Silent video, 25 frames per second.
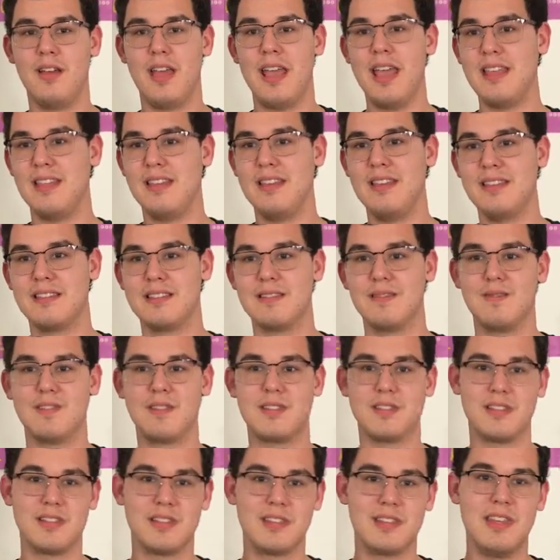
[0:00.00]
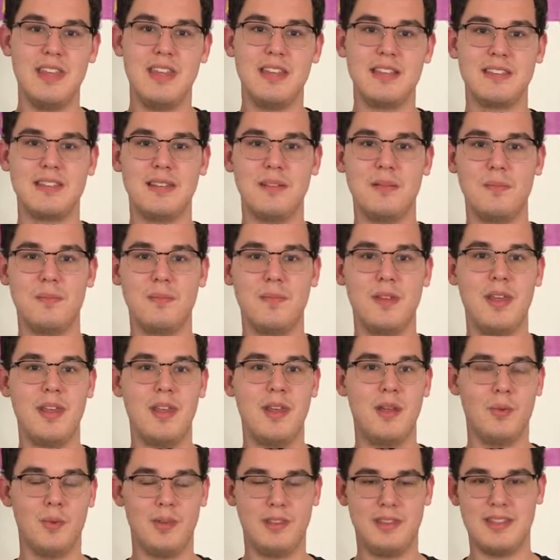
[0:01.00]
atheism versus theism
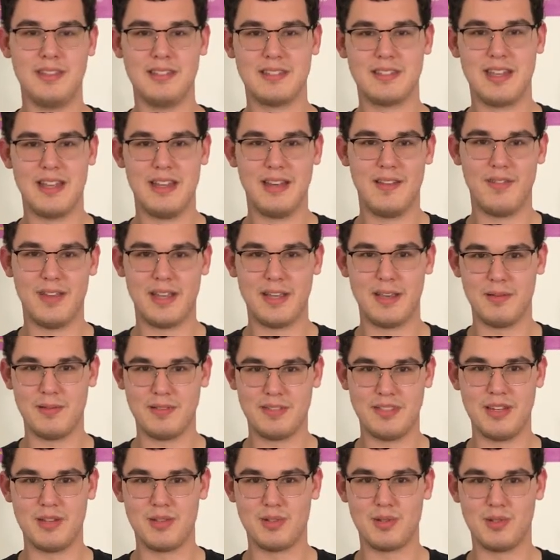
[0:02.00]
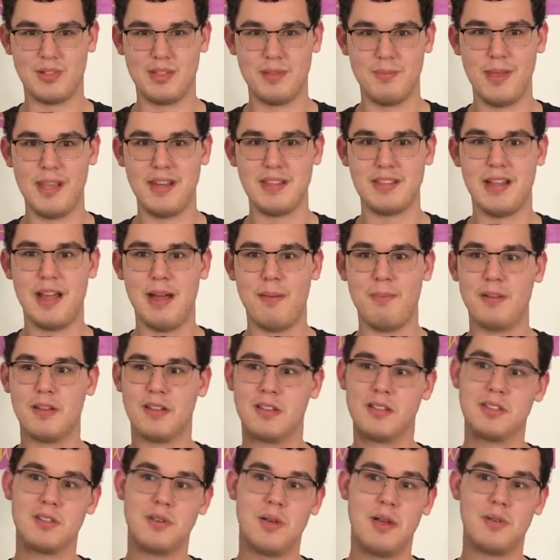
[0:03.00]
with this kind of like a central debate
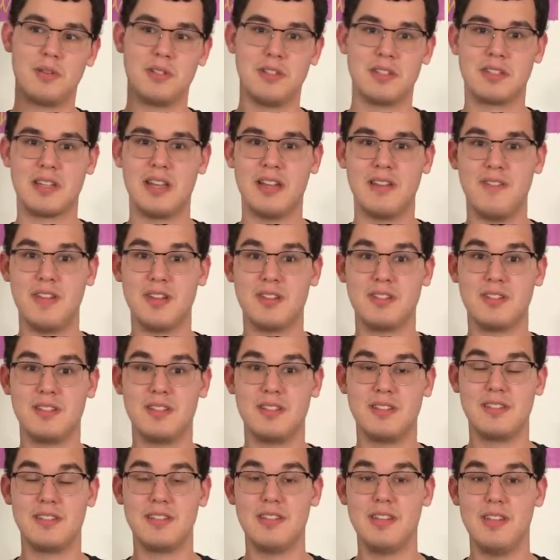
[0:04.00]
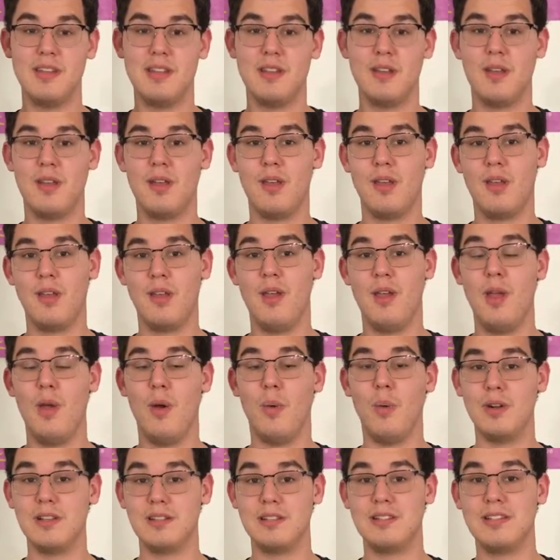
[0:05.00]
topic, so I was just kind of interested to see
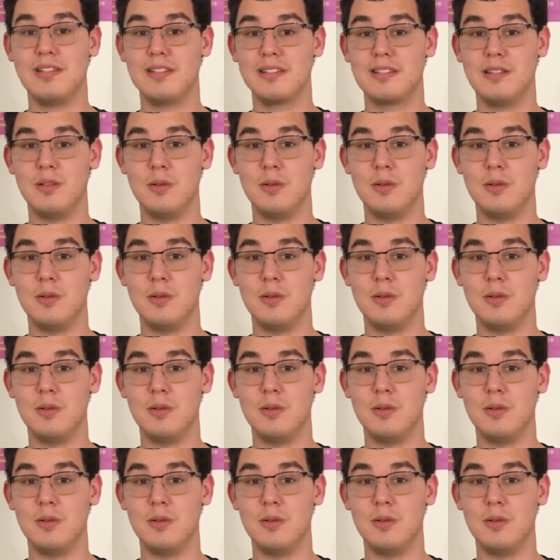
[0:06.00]
what C.S.